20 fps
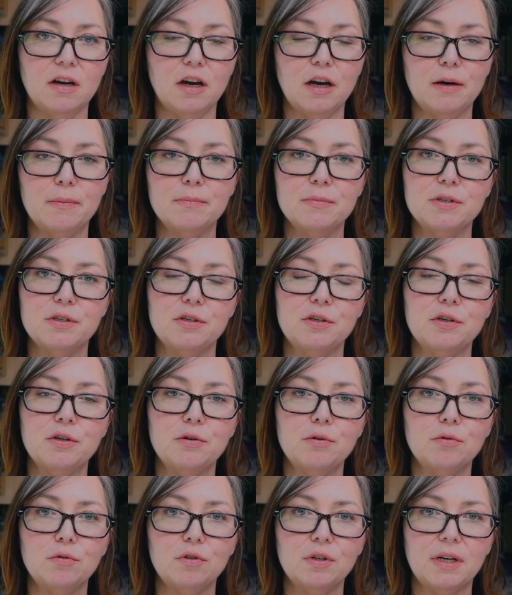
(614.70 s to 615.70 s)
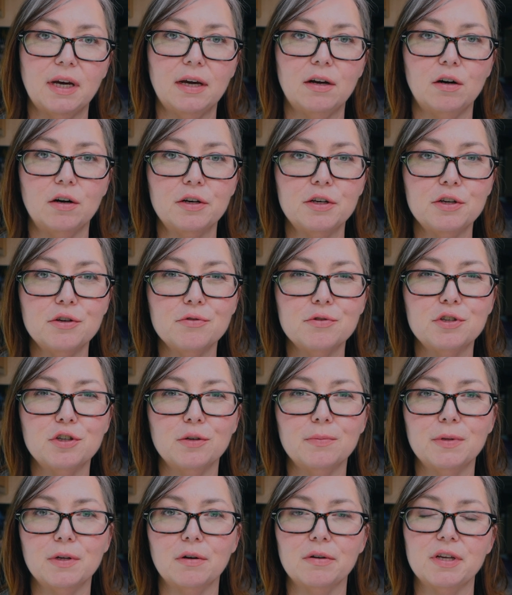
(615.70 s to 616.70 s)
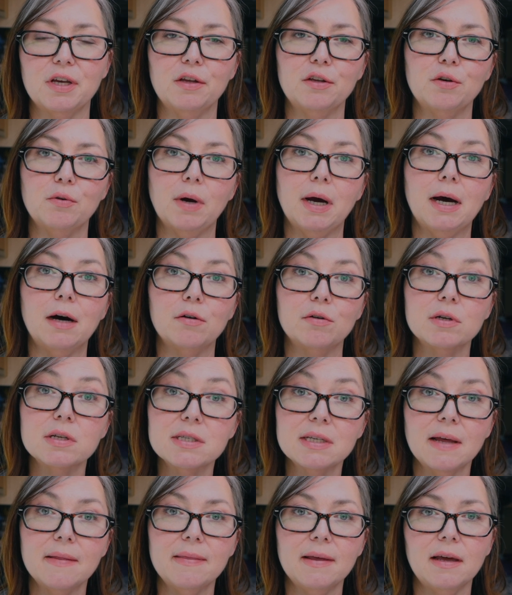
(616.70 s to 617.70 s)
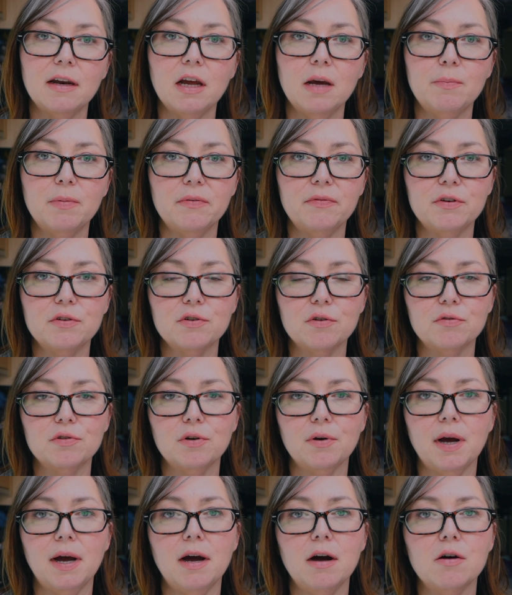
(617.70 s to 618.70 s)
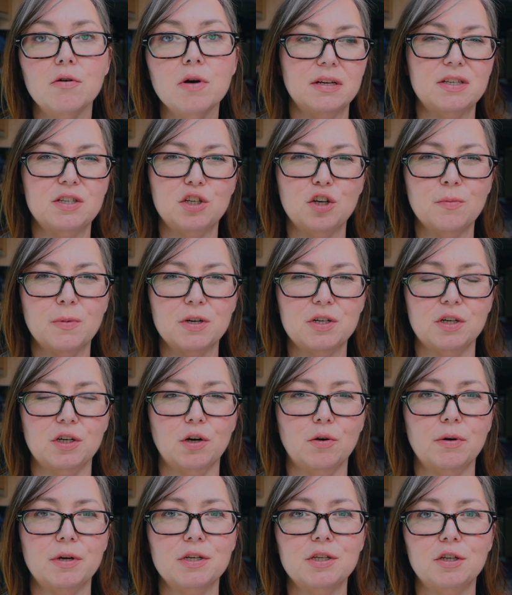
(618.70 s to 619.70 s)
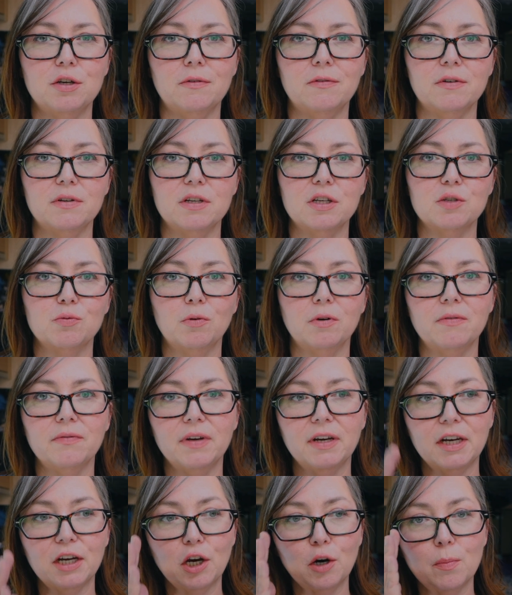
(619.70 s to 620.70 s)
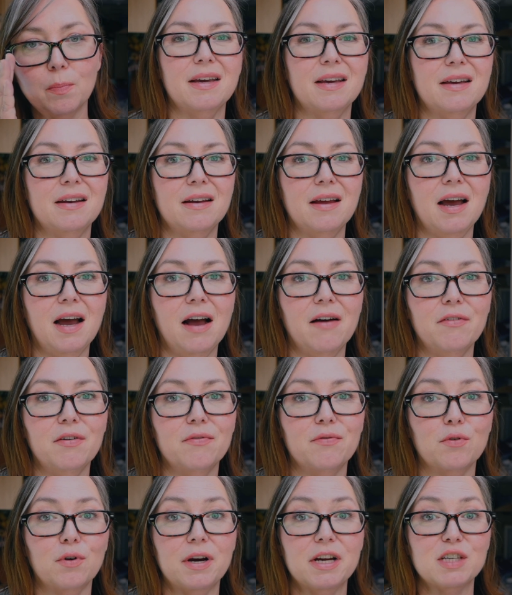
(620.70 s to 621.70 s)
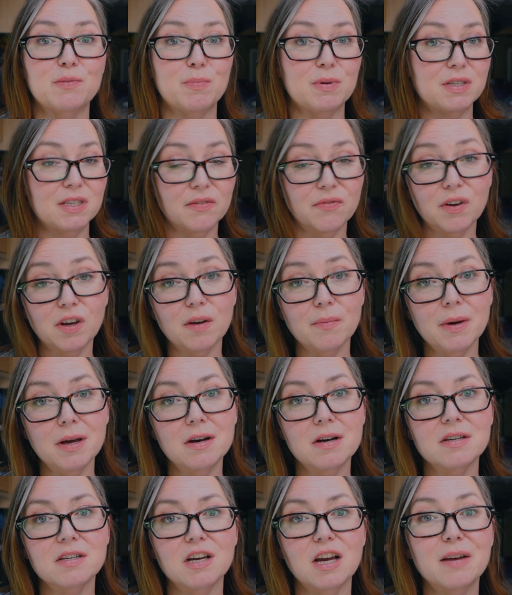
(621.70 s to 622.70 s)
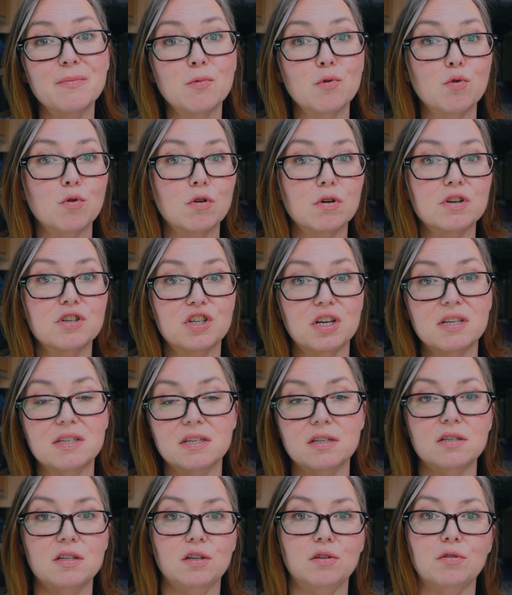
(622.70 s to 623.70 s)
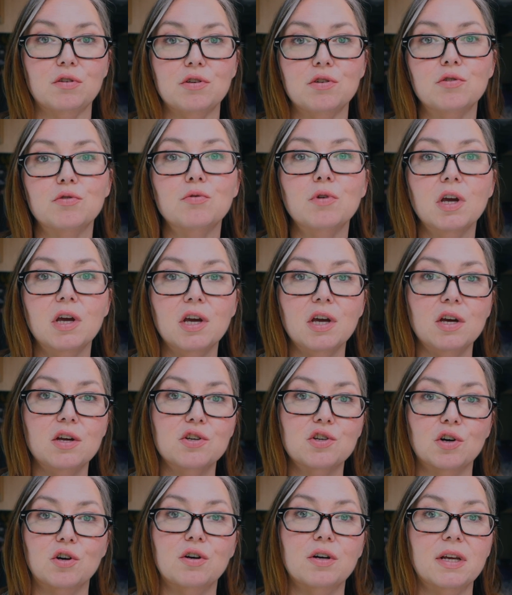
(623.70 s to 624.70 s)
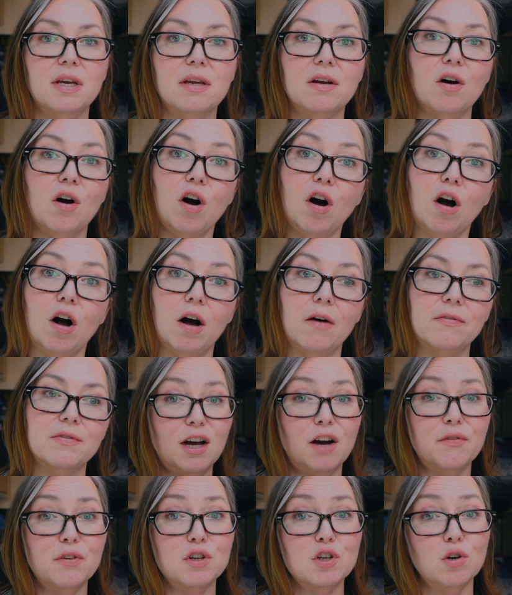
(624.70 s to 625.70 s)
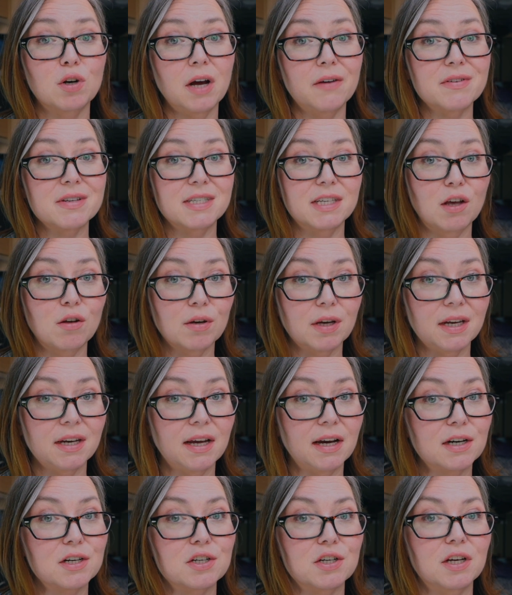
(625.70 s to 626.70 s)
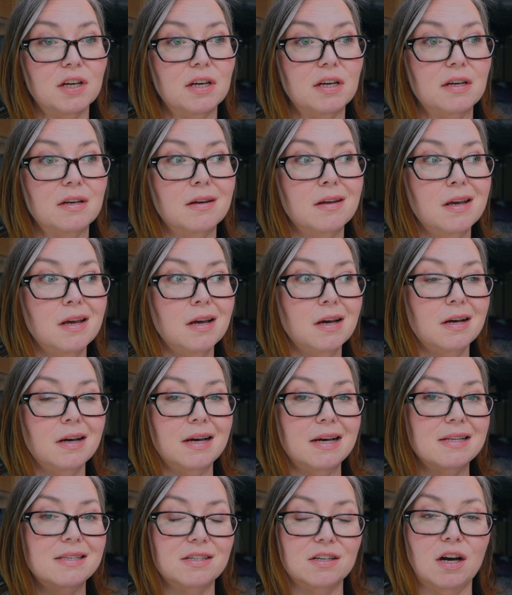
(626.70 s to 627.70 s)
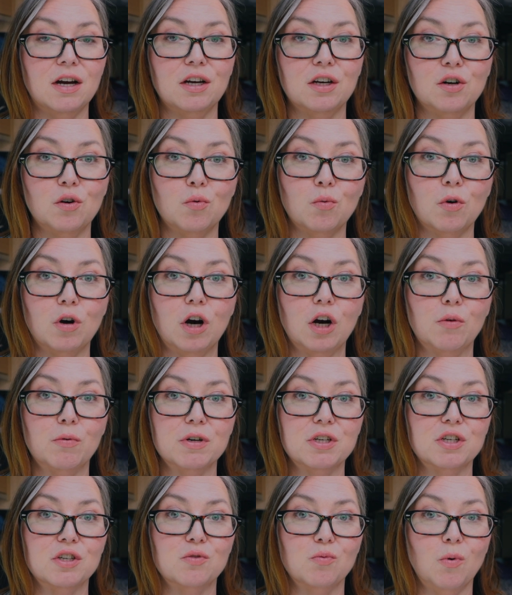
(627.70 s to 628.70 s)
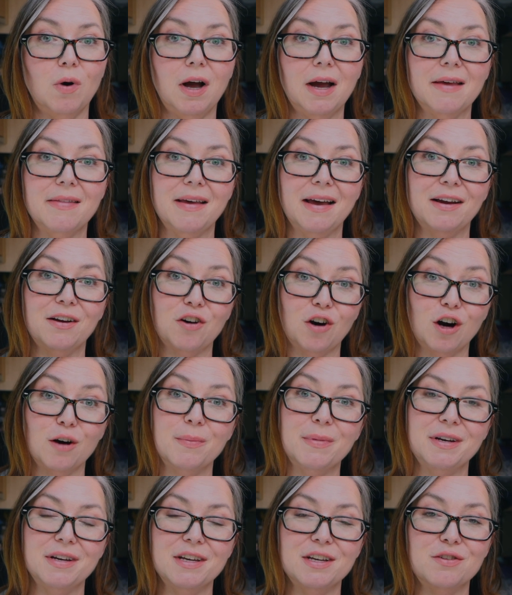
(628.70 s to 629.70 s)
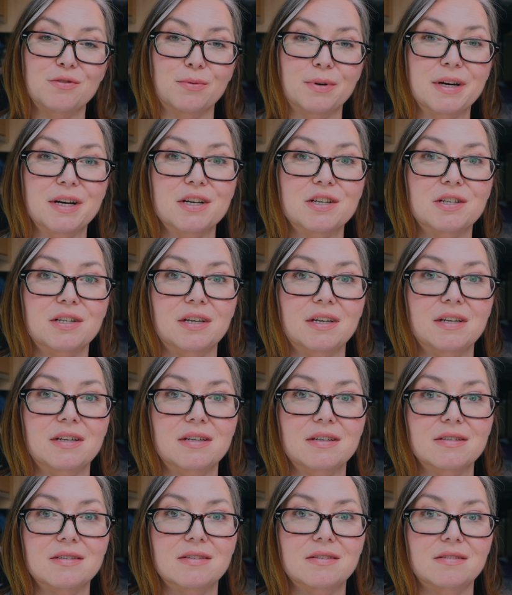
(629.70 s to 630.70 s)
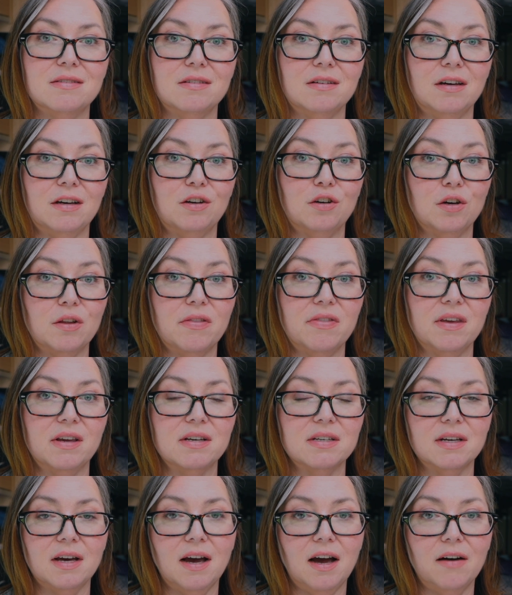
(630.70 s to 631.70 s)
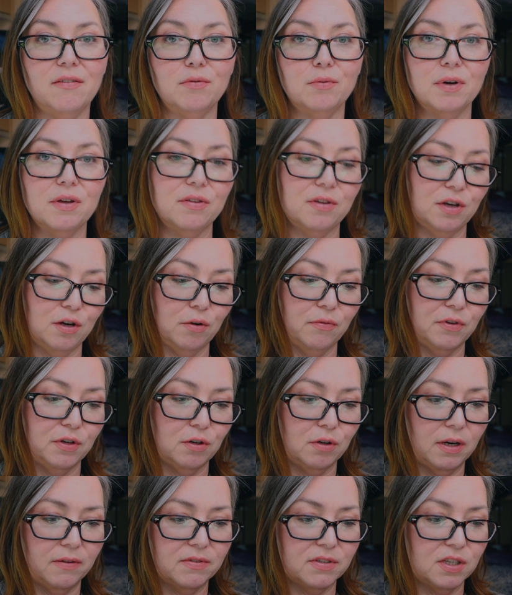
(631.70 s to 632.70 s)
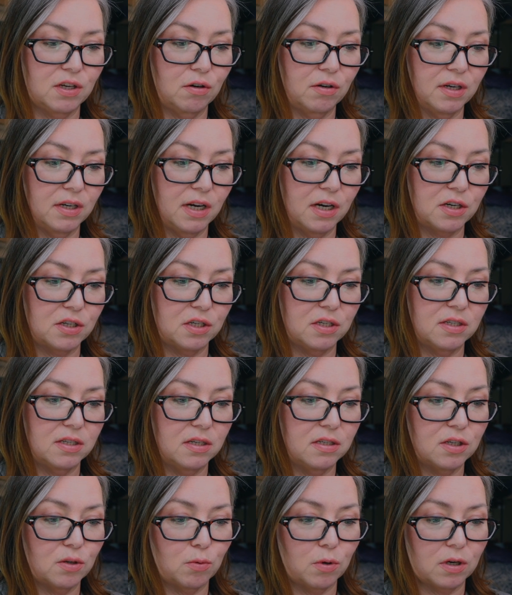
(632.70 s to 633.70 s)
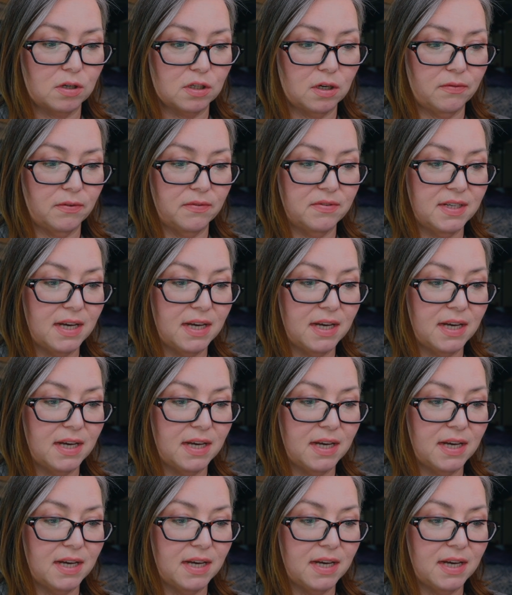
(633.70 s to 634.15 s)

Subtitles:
to look at on YouTube that'll tell you how to set that up if you don't know how. It's too much to go into for this one video. You can have it for a specific amount of time or just until you turn it off. Now, if you don't have a cell connection, it's not going to work, which is why that Garmin inReach is a good thing to have with you if you don't have a cell connection, since it works off of